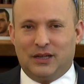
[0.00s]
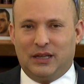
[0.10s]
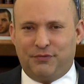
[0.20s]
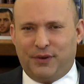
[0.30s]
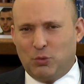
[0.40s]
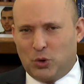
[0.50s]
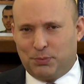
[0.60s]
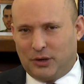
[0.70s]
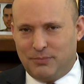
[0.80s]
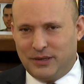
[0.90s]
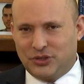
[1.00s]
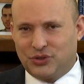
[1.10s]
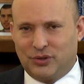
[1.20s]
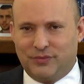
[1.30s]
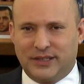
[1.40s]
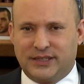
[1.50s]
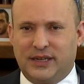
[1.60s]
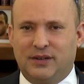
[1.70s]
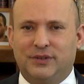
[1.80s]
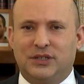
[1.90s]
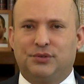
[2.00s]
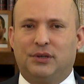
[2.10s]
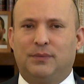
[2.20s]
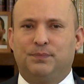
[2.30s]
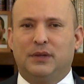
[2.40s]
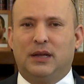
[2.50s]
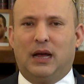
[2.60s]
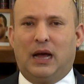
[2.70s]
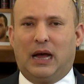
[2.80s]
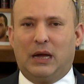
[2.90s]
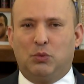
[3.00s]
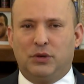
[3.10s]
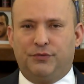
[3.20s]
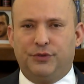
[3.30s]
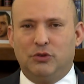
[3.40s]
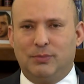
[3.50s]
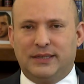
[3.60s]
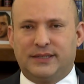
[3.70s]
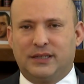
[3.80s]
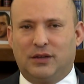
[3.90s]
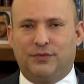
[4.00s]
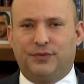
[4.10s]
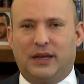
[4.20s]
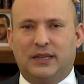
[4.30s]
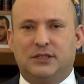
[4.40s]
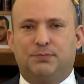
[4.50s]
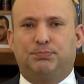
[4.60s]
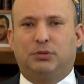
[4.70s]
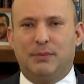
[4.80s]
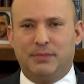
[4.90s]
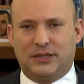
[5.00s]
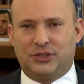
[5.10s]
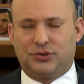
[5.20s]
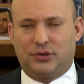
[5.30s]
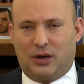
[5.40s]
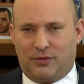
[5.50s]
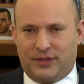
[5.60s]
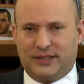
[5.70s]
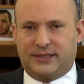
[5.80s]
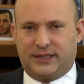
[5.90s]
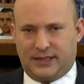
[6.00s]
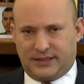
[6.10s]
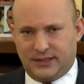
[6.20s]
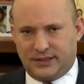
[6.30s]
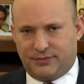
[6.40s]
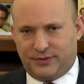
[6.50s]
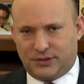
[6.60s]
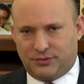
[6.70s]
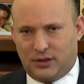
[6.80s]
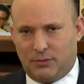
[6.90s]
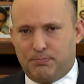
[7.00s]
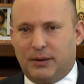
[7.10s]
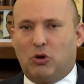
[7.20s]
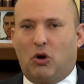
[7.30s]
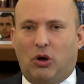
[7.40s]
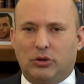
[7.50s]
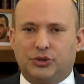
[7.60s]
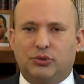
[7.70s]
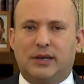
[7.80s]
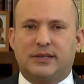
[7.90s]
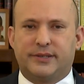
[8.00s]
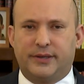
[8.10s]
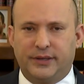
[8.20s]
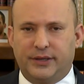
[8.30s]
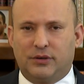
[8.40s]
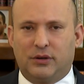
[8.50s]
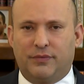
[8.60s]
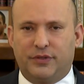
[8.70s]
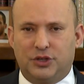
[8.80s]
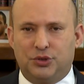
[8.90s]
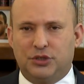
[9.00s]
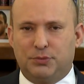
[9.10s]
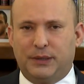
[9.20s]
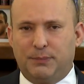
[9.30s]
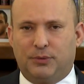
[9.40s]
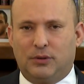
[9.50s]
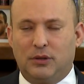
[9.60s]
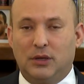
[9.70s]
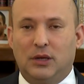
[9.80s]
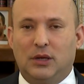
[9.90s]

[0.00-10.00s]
if I were Prime Minister of the State of Israel, I would view myself as prime minister of the citizens of Israel, but also as the leader of the Jewish people,